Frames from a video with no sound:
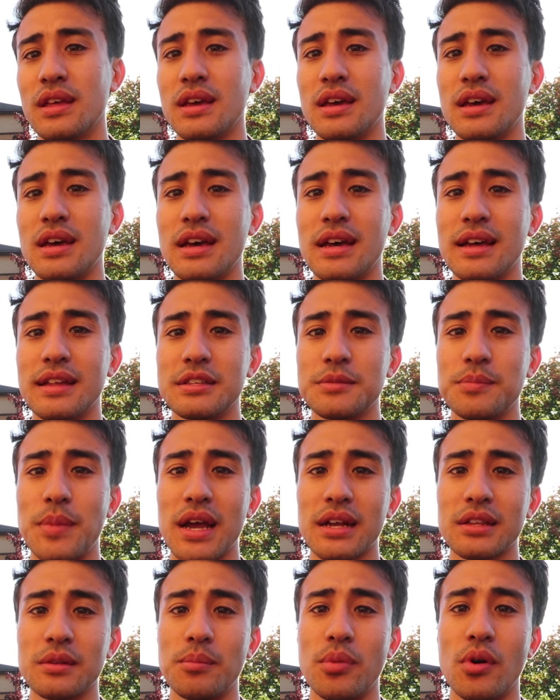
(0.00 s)
uh, it's
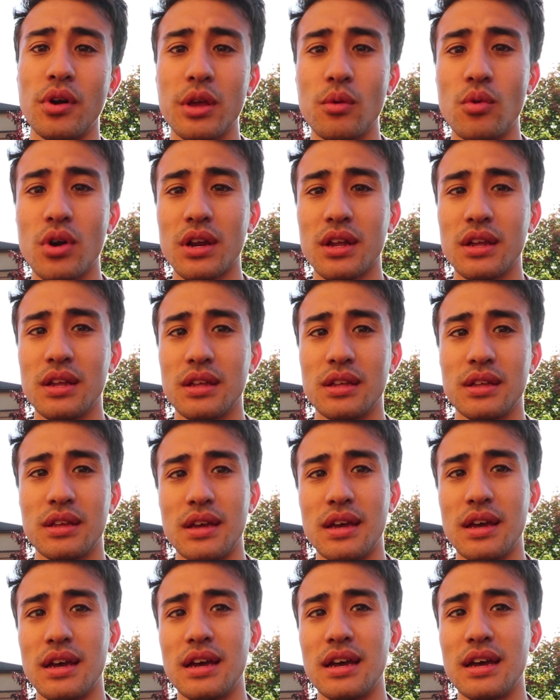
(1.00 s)
back to bodywork.
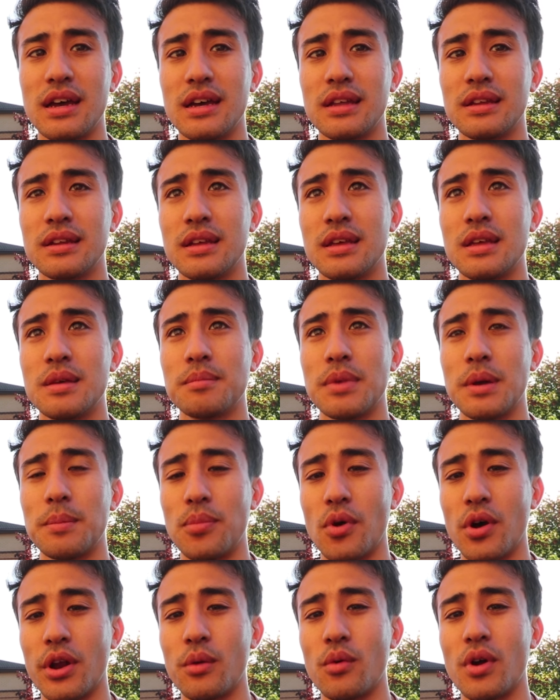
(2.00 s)
And by
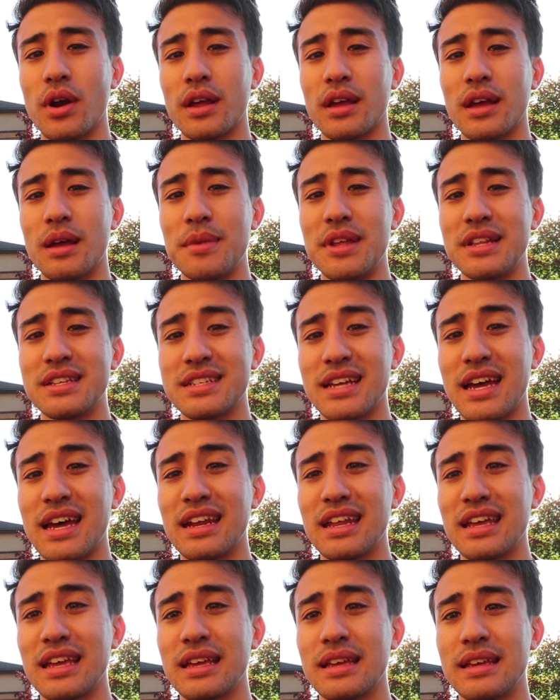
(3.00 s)
bodywork, I mean
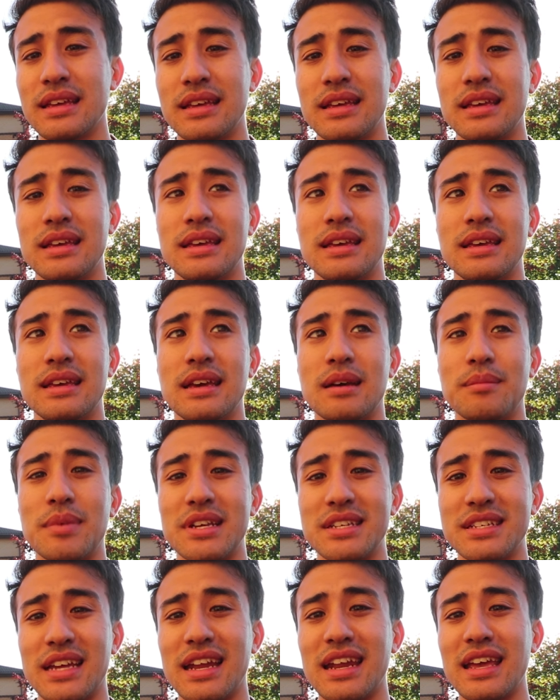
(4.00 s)
sanding. And by
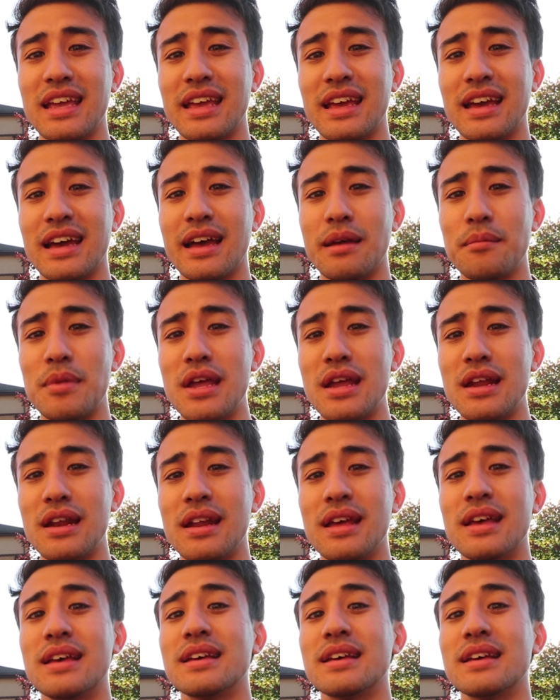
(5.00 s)
sanding, I mean